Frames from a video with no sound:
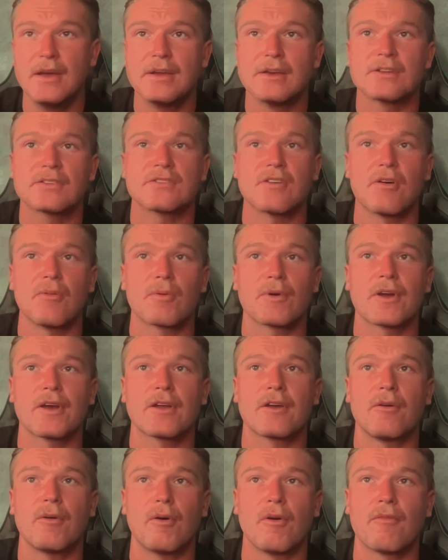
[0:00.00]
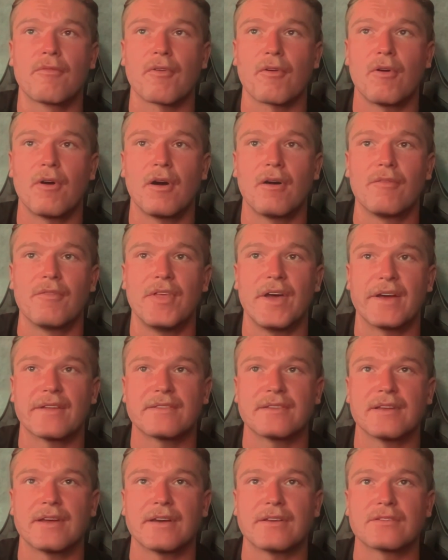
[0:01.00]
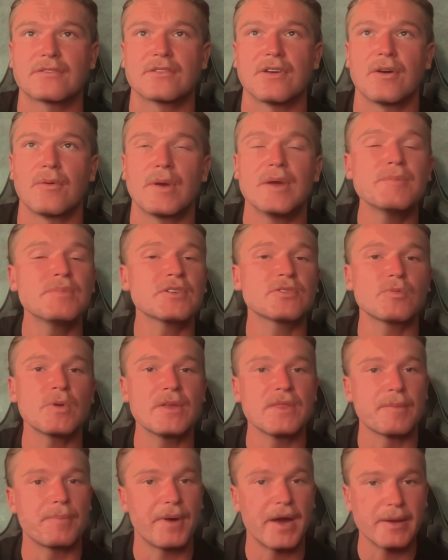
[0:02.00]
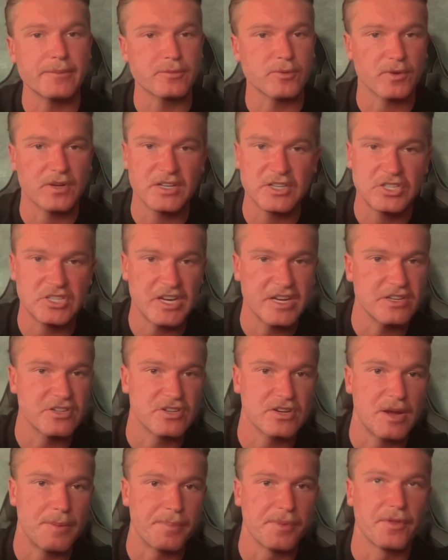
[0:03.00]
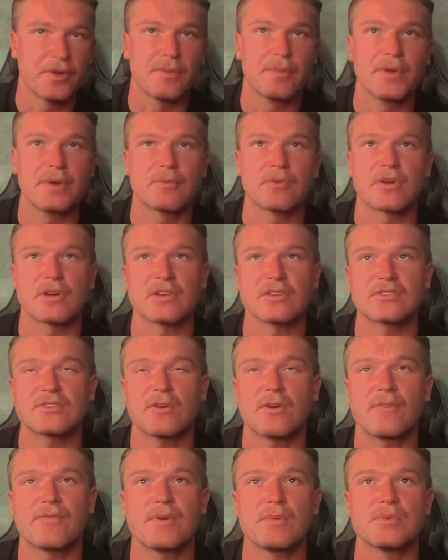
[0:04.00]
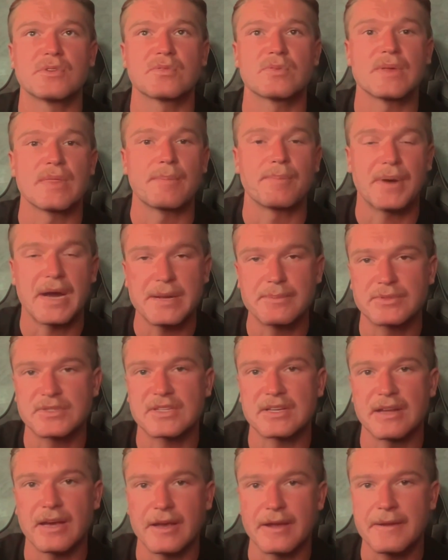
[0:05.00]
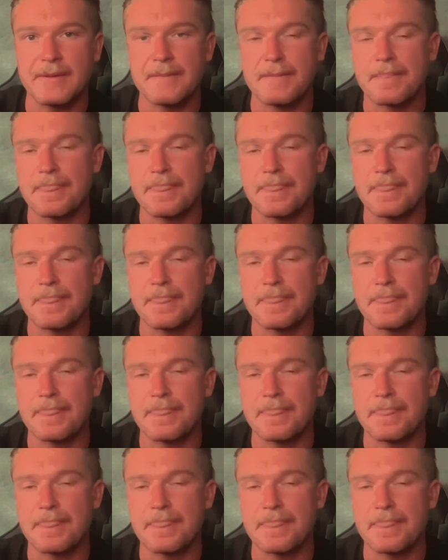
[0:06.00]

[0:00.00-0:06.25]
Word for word: So we're going to go over all of that today. So in between the pipes, we're going to change it up a little bit. We're going to start off in between the pipes today.